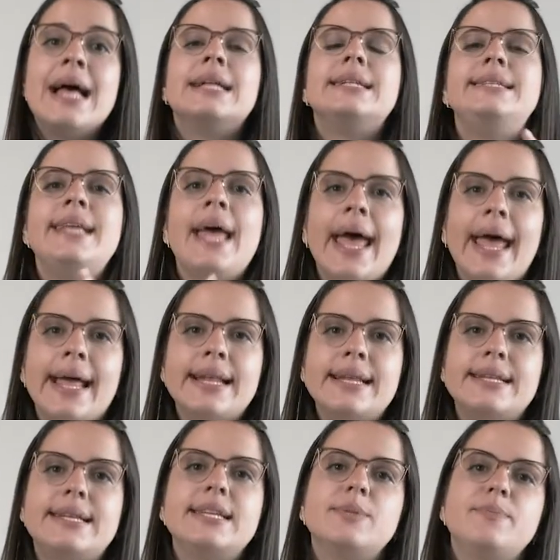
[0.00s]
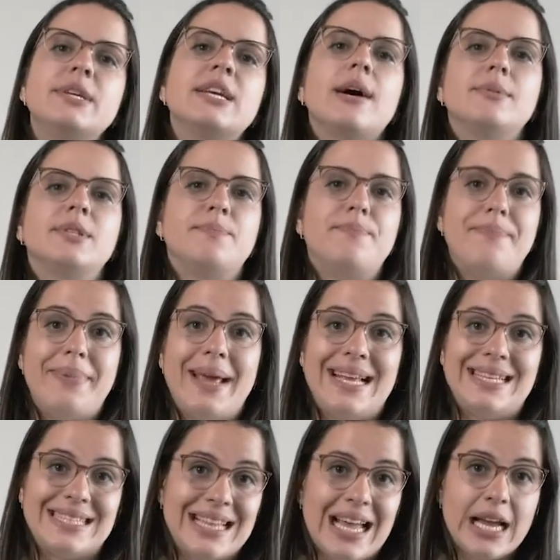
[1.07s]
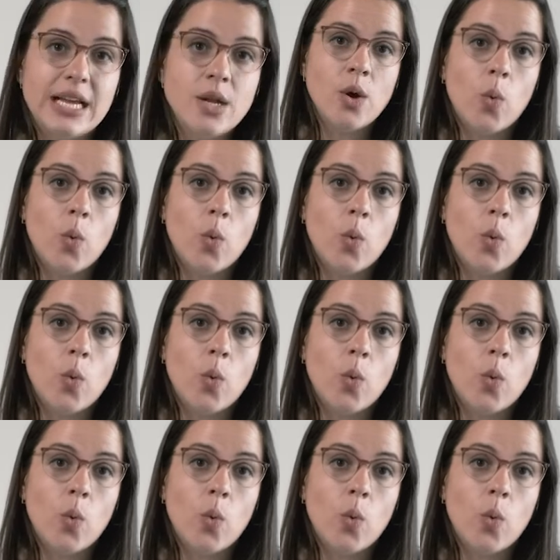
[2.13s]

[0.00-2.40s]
then this becomes baseline,